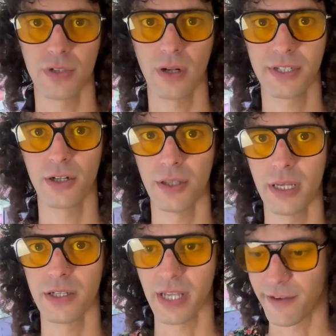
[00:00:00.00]
I'll tell you
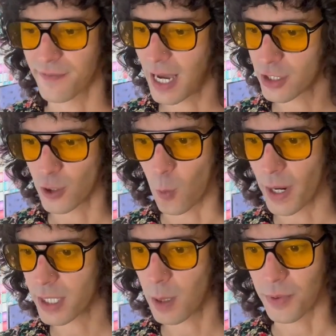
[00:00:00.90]
this, if I could
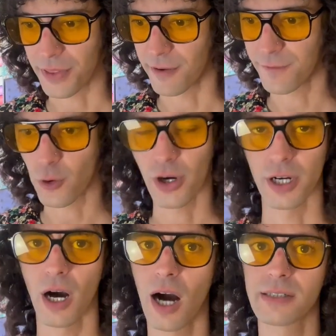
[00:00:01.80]
wake up with a
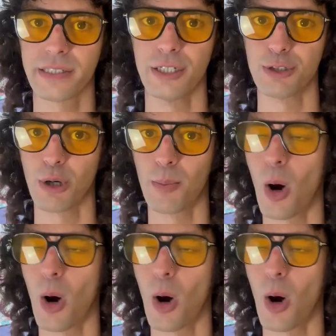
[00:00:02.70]
foreign cock syndrome,